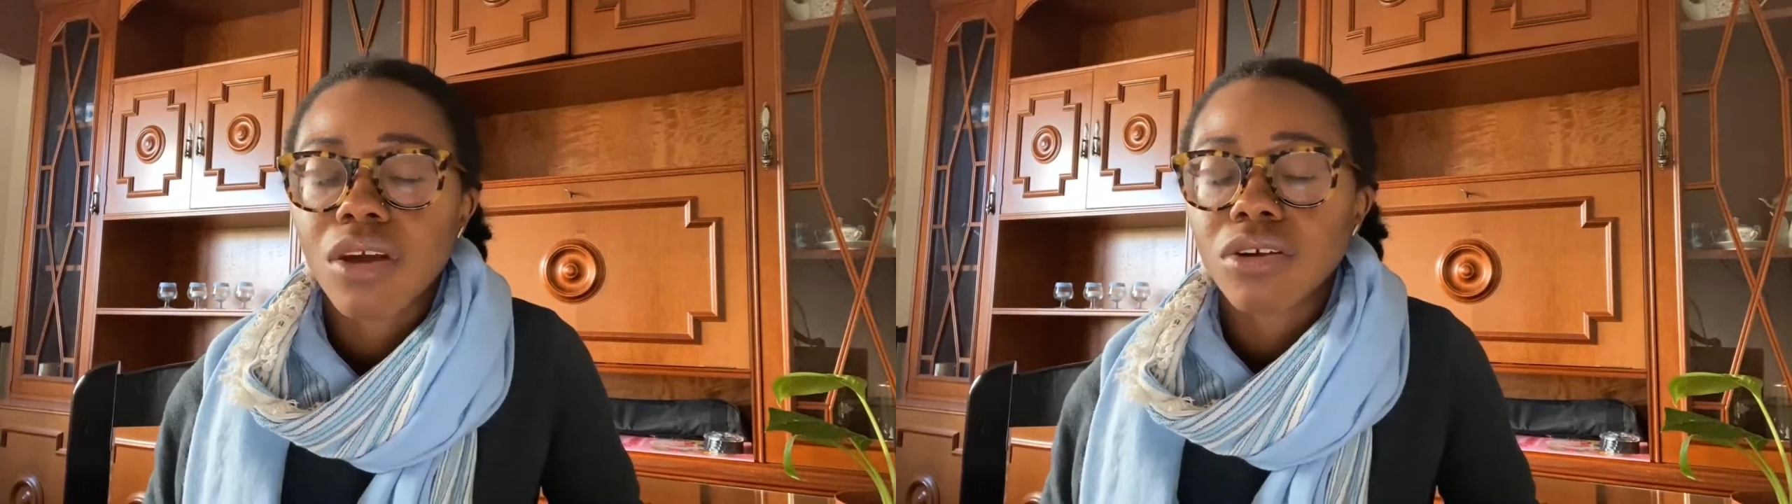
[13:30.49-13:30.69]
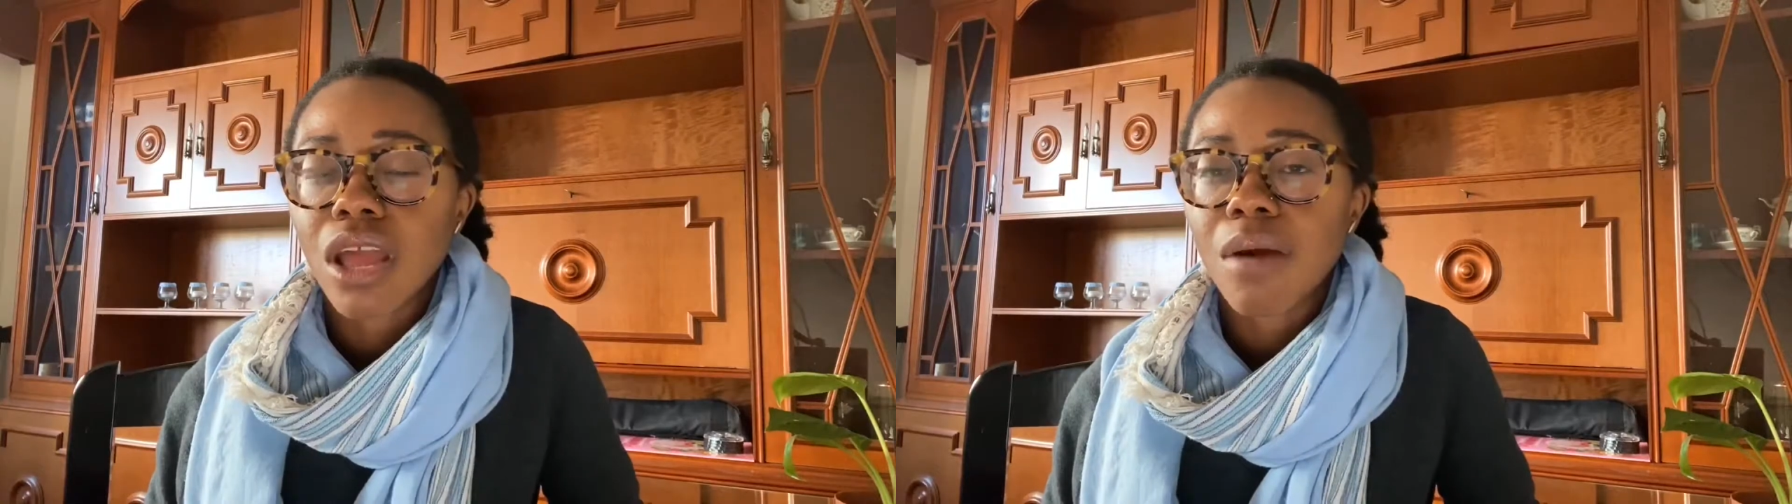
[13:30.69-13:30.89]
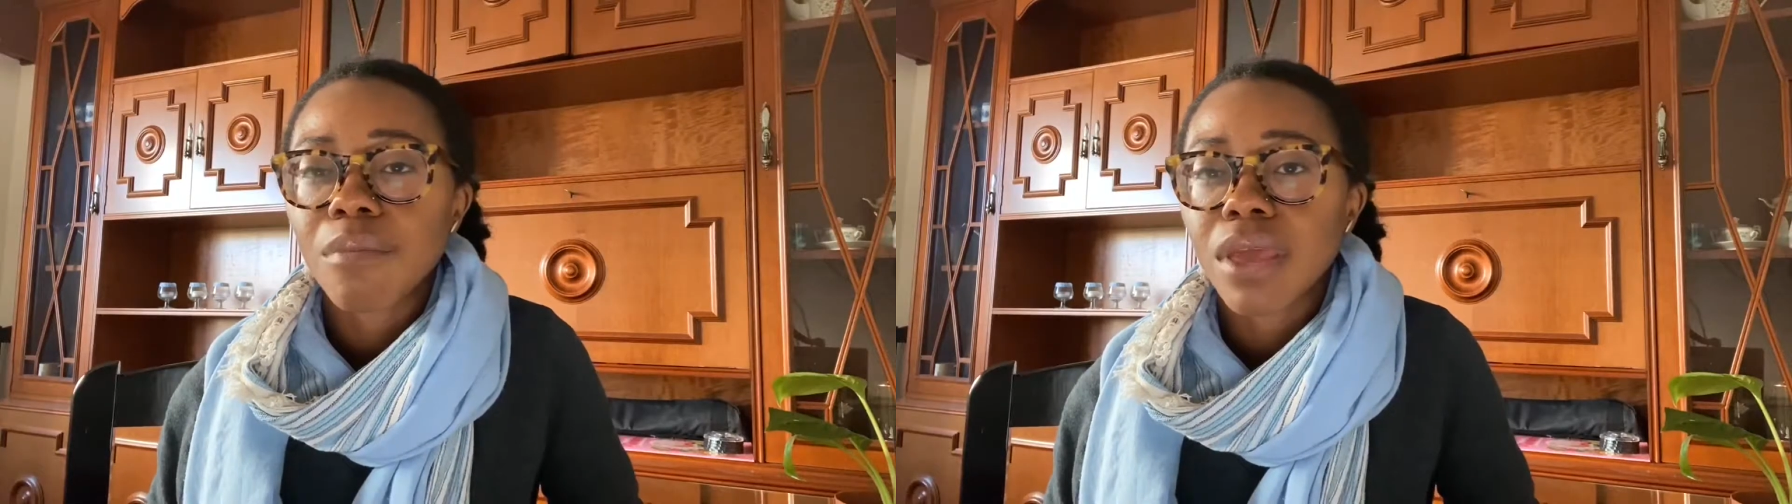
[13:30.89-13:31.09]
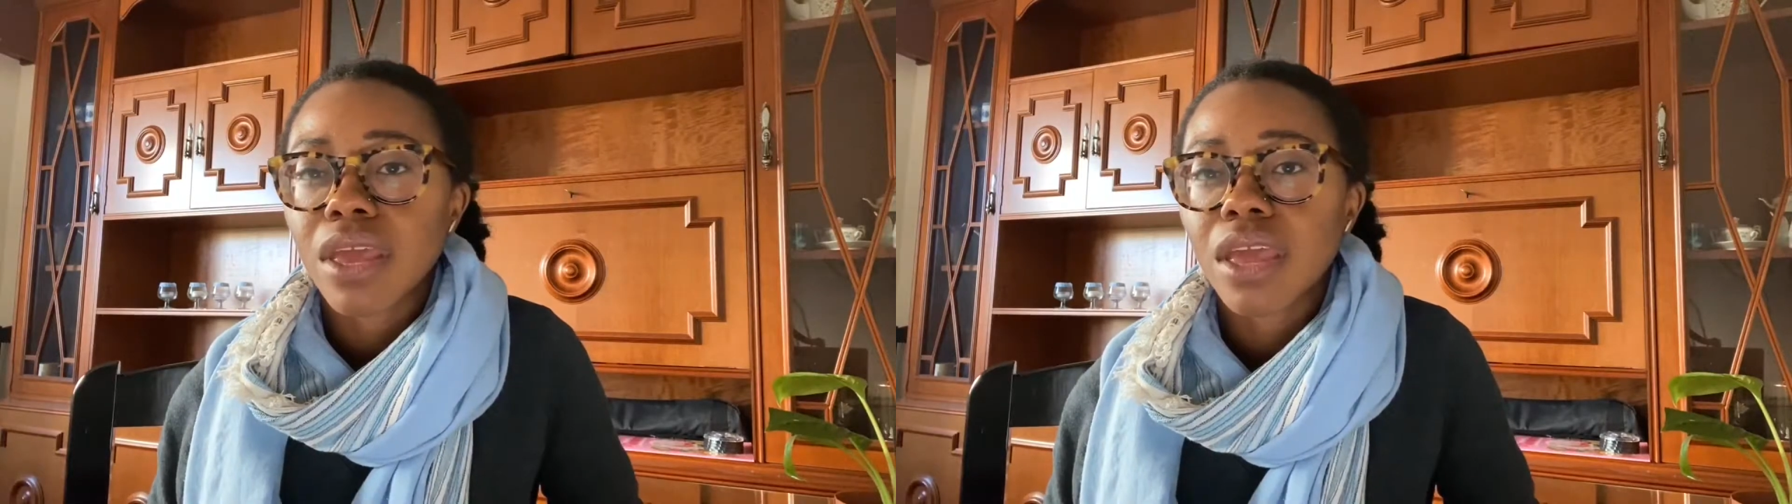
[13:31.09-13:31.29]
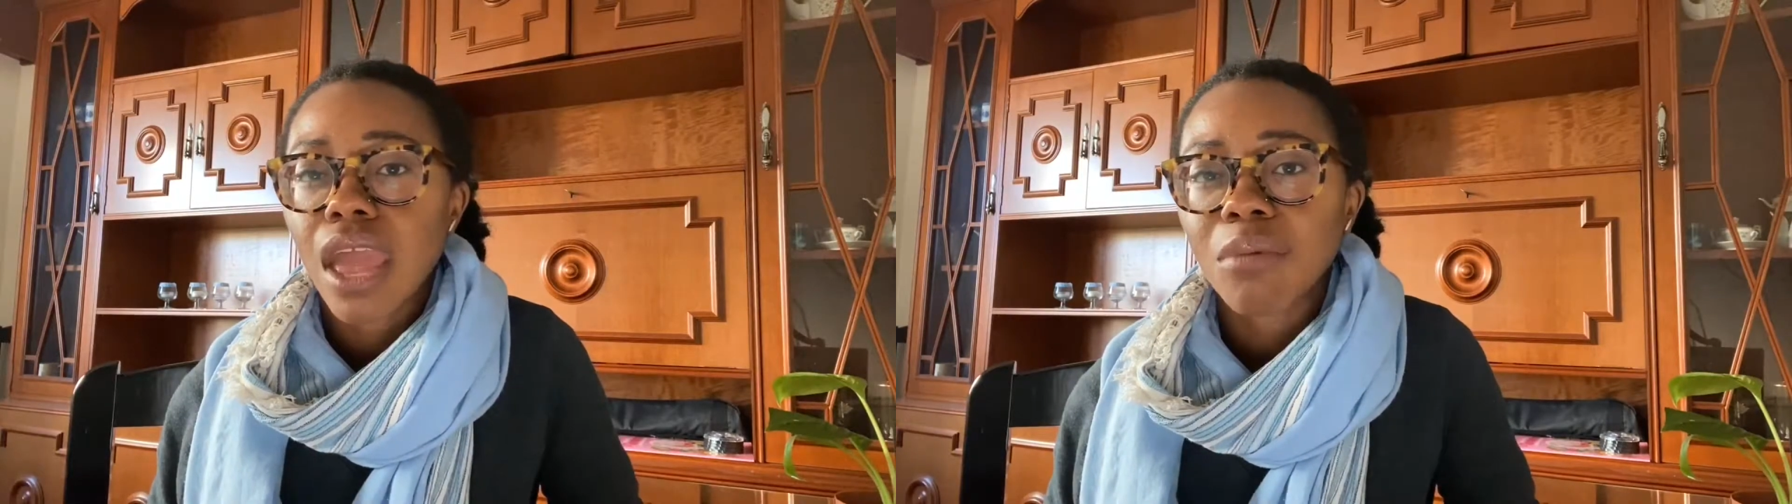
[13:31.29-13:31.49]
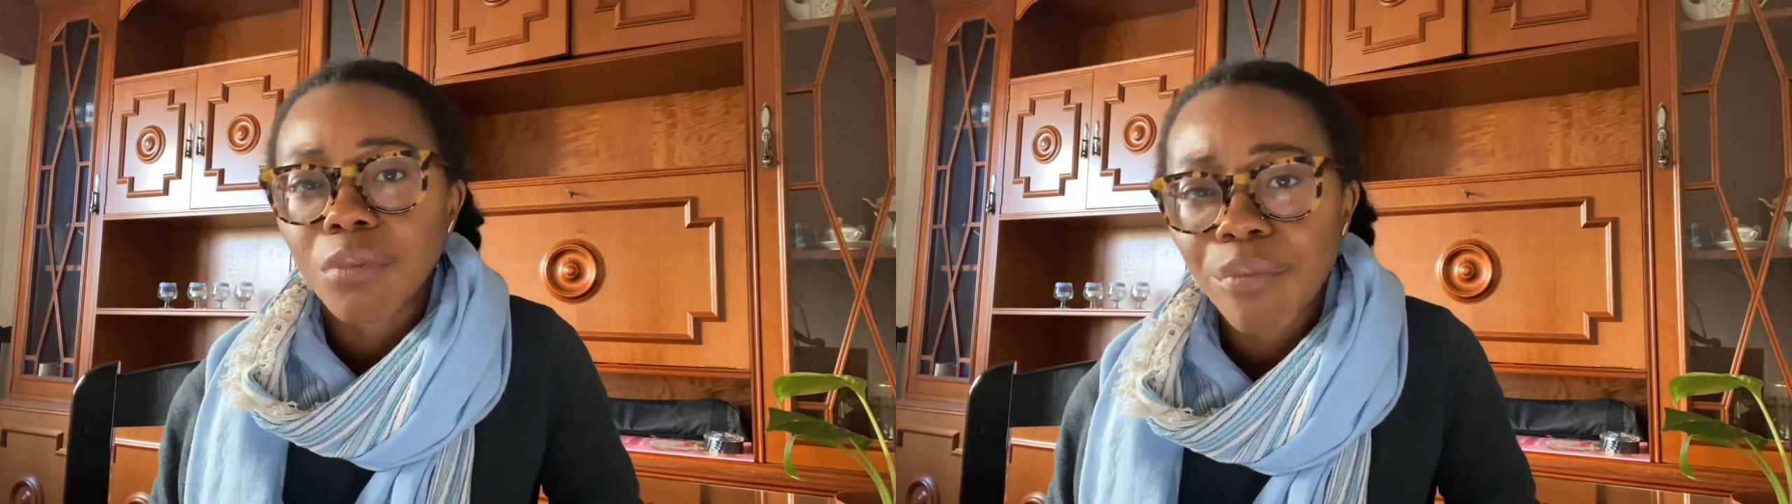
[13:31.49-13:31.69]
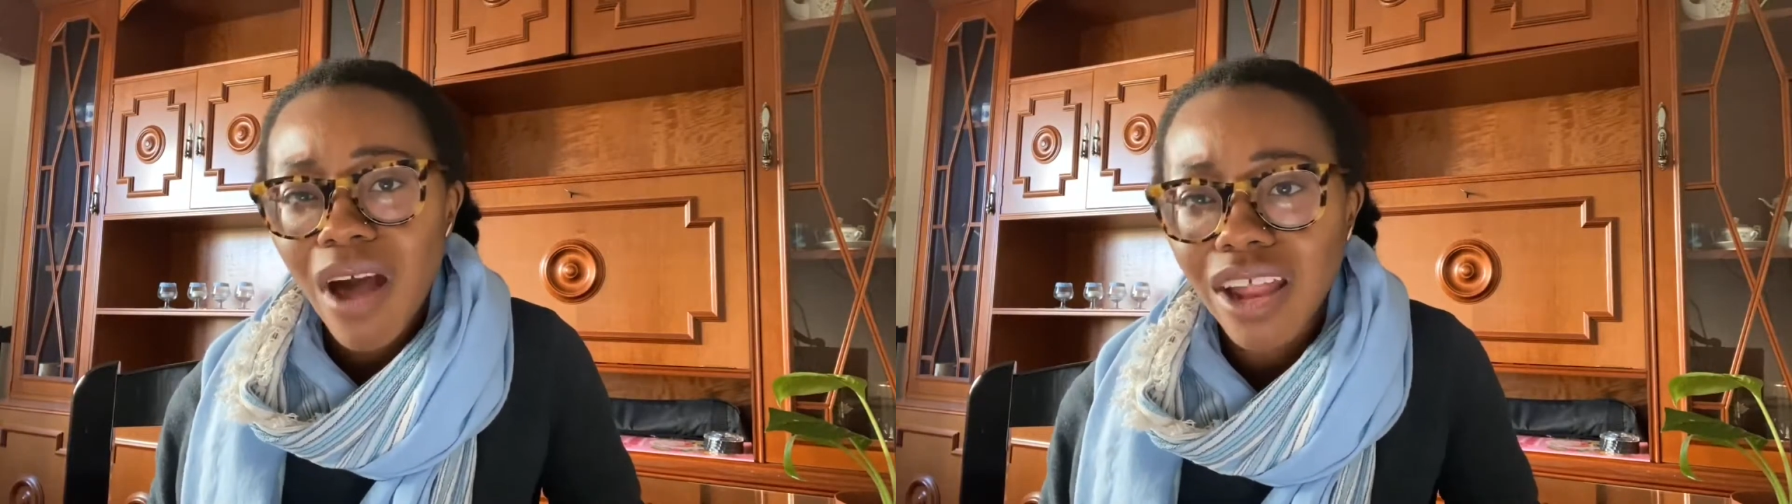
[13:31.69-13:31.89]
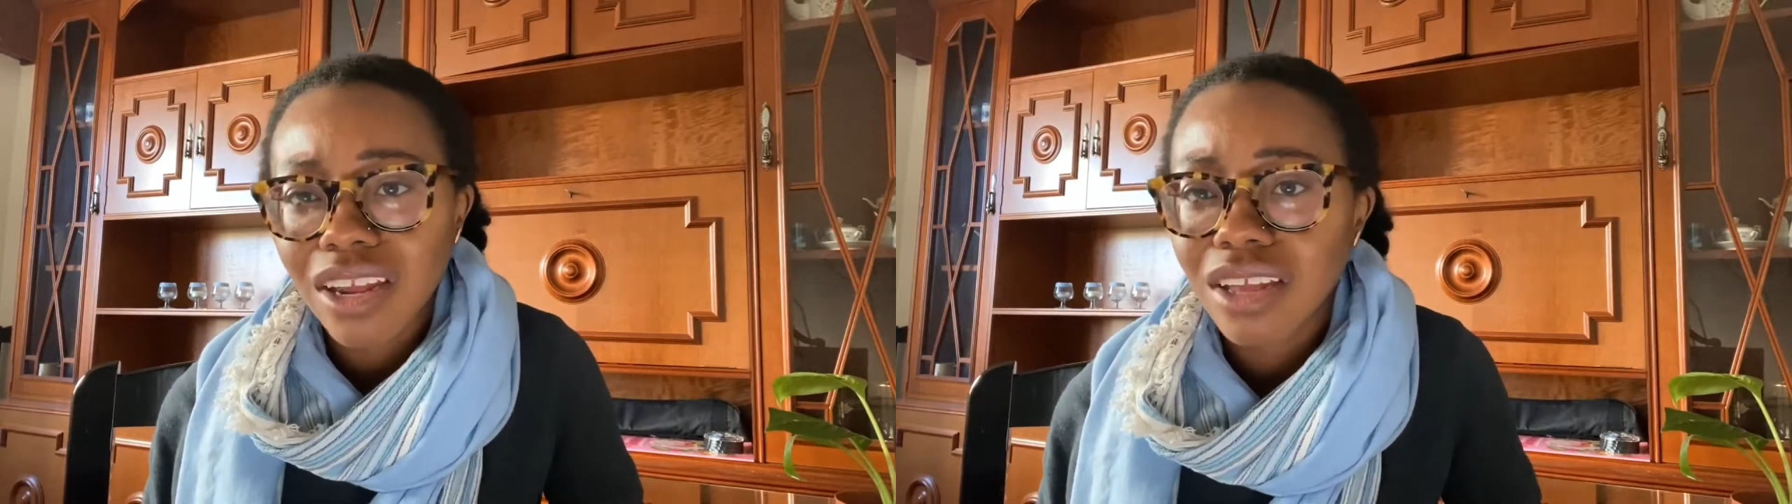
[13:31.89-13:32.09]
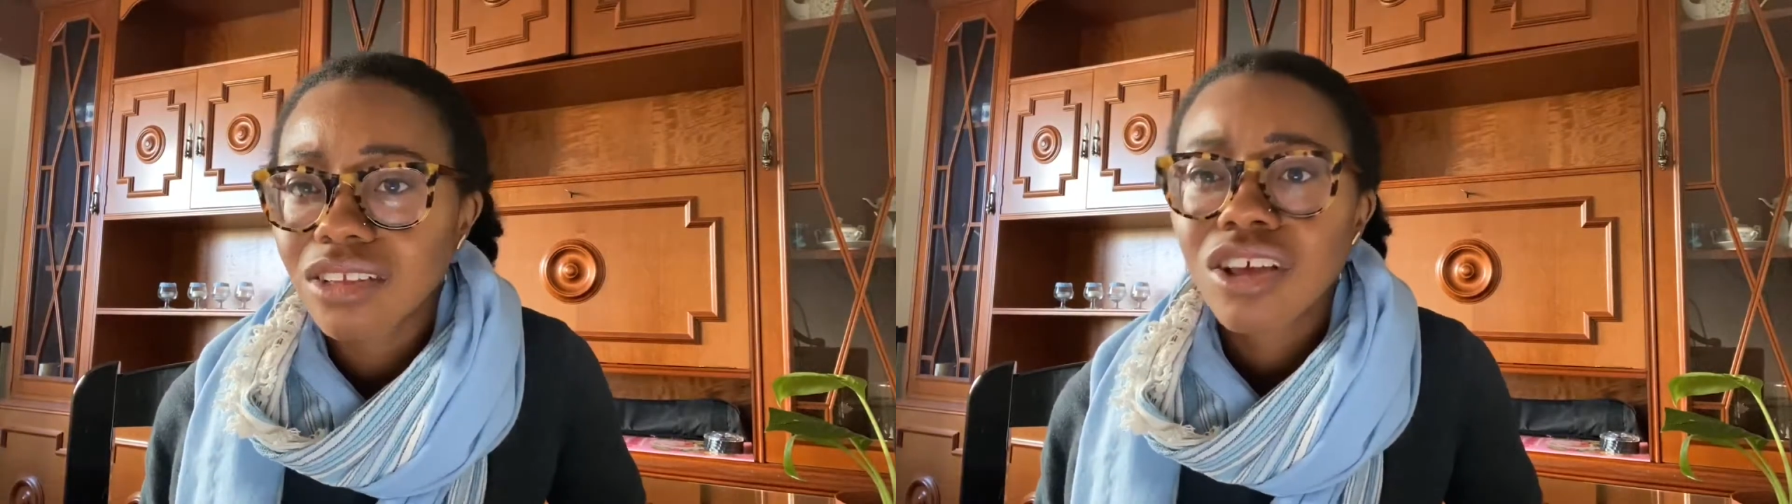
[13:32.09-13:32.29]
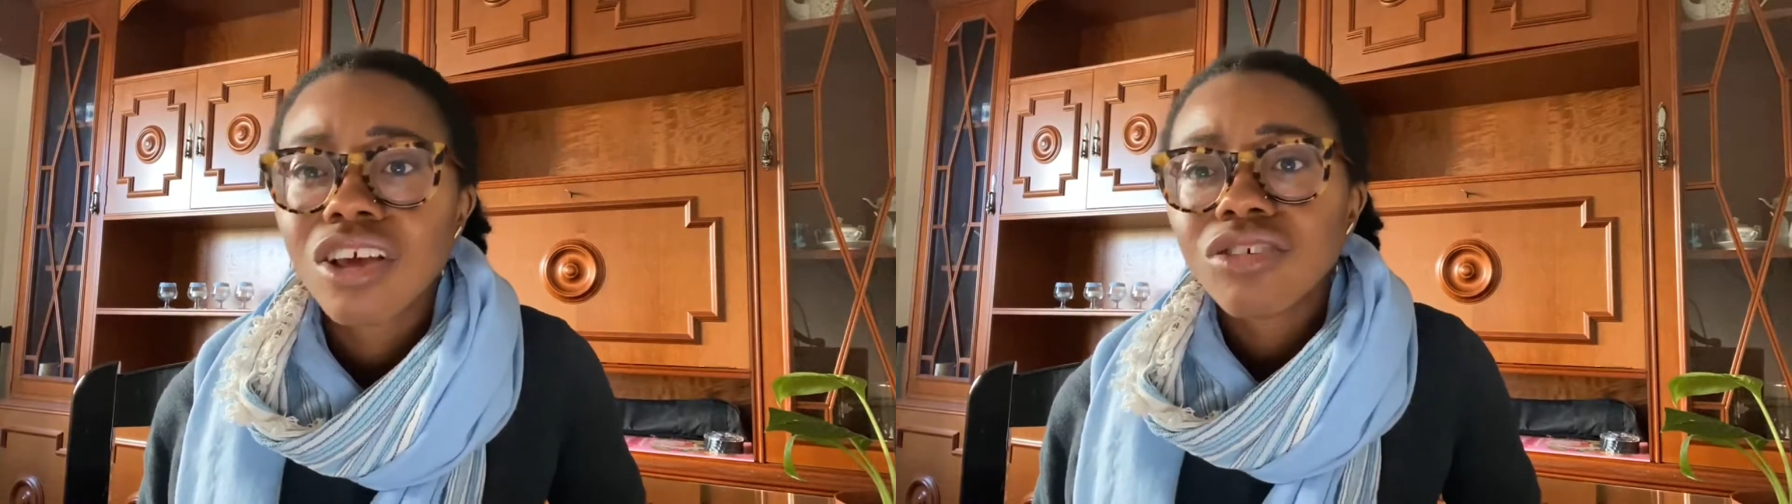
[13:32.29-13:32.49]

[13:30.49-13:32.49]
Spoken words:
not being able-bodied.